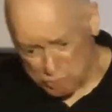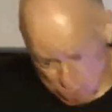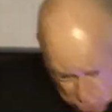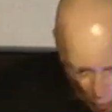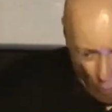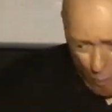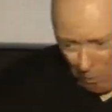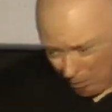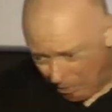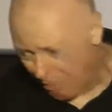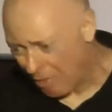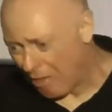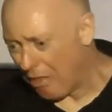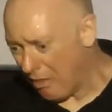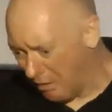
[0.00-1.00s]
up
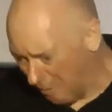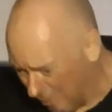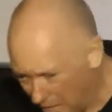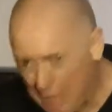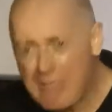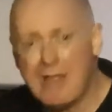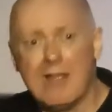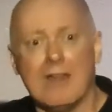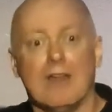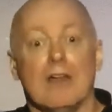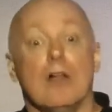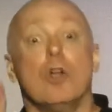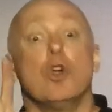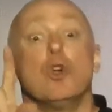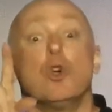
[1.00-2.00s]
for 20
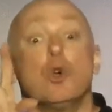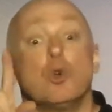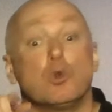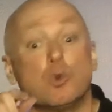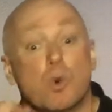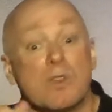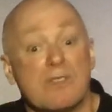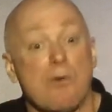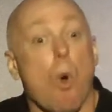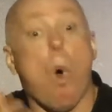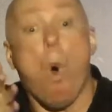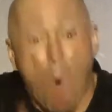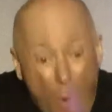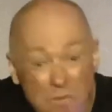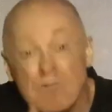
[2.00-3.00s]
plus years, is there
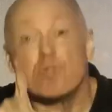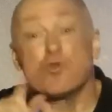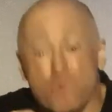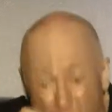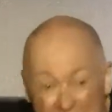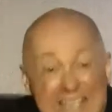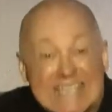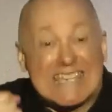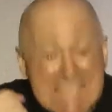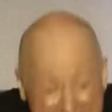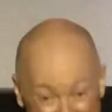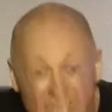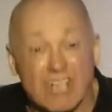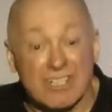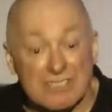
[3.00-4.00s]
any hope for these
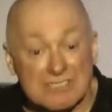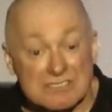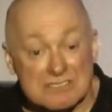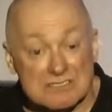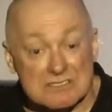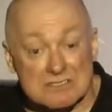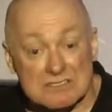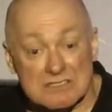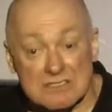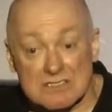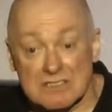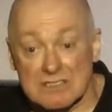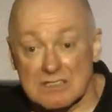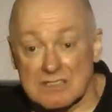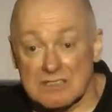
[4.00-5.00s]
relationships?
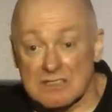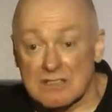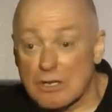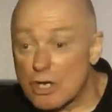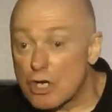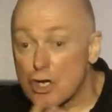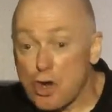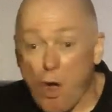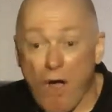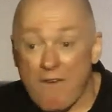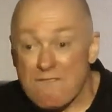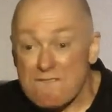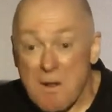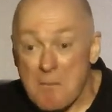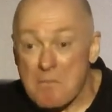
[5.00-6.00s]

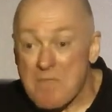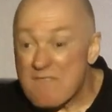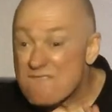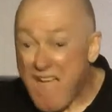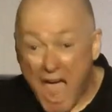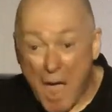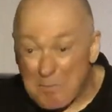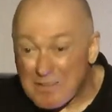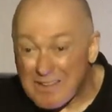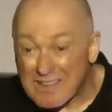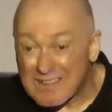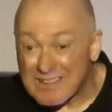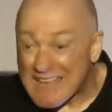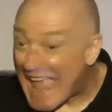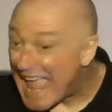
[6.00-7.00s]
Let me ask you this
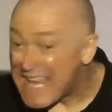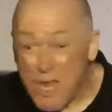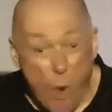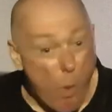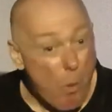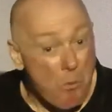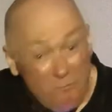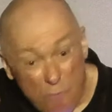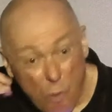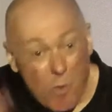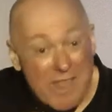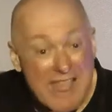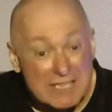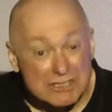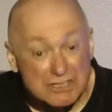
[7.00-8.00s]
question.
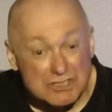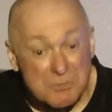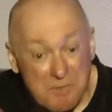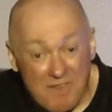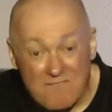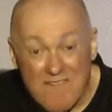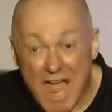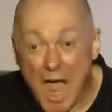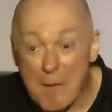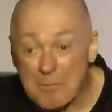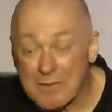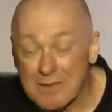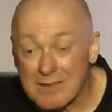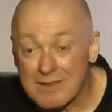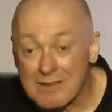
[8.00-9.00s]
Has
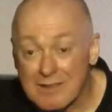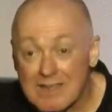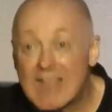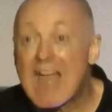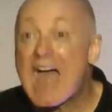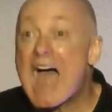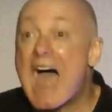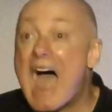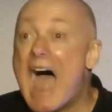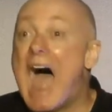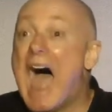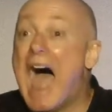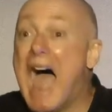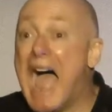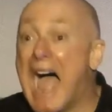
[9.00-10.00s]
sin marred one of
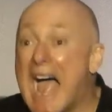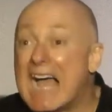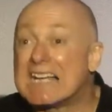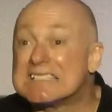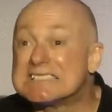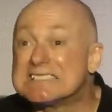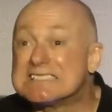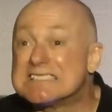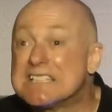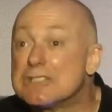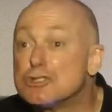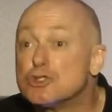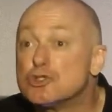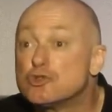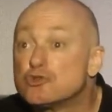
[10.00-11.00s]
your
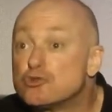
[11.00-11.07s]
relationships?